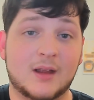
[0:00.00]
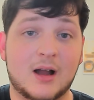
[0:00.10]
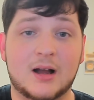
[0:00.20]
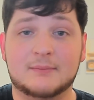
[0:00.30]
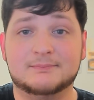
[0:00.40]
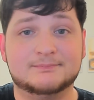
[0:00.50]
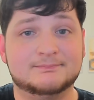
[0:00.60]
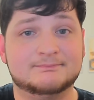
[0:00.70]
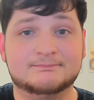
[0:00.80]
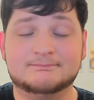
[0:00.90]
Um,
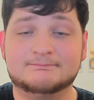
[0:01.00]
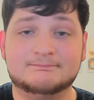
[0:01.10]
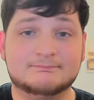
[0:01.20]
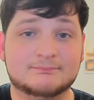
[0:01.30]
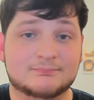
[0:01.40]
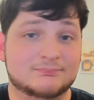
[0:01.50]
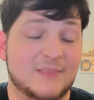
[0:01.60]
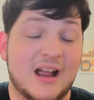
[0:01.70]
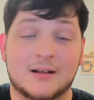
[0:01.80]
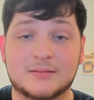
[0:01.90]

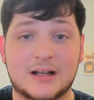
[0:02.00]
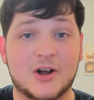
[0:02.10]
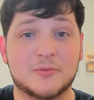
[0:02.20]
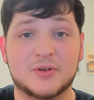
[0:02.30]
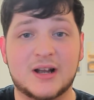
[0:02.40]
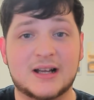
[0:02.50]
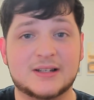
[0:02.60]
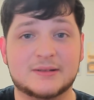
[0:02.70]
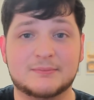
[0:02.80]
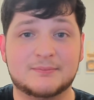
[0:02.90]
yeah, I hope you
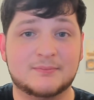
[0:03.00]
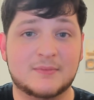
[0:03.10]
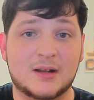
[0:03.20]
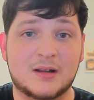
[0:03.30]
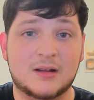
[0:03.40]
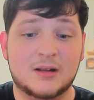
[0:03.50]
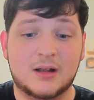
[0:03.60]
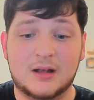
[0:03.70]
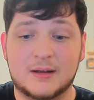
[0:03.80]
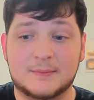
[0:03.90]
guys
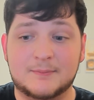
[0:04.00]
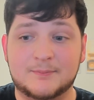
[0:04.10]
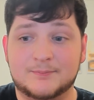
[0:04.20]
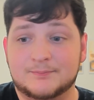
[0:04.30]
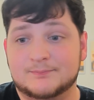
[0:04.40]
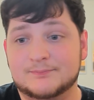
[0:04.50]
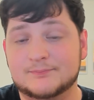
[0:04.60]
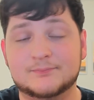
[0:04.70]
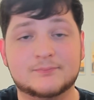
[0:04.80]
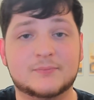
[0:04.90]
um,
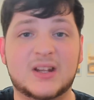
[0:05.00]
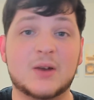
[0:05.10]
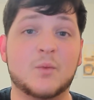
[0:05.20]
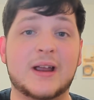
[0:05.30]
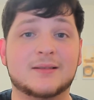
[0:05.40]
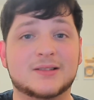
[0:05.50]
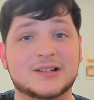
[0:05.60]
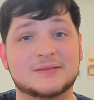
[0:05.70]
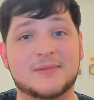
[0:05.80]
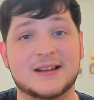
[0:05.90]
can wait
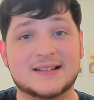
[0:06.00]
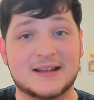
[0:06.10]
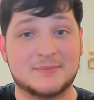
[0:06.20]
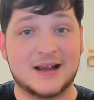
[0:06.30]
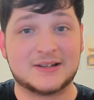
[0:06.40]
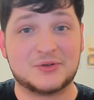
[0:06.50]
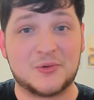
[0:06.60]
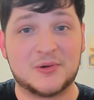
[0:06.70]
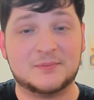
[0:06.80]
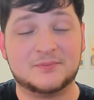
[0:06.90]
till things get back to
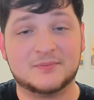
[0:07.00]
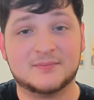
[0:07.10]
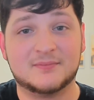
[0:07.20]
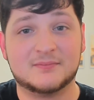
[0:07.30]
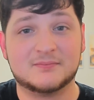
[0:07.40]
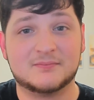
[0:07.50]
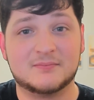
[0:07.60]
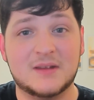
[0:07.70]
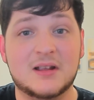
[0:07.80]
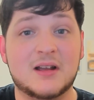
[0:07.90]
normal.
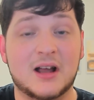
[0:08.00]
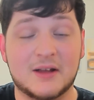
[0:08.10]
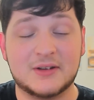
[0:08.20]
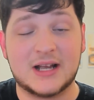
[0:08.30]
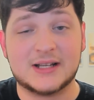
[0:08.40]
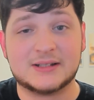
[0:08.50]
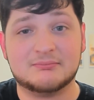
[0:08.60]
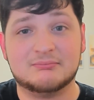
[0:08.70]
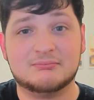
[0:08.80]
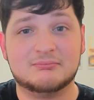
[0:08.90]
I love you guys.
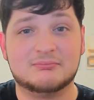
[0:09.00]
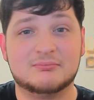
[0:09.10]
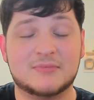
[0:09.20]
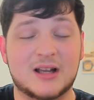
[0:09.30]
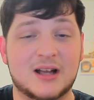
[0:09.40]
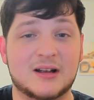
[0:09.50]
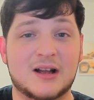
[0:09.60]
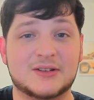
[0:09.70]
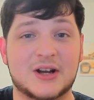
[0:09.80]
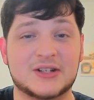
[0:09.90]
Uh,
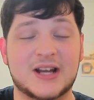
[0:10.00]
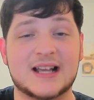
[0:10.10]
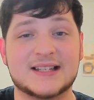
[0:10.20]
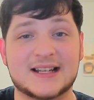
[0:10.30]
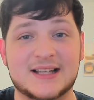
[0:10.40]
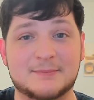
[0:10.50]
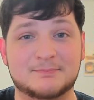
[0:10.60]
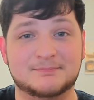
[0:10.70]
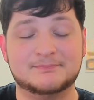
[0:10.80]
I'll talk to you guys next time.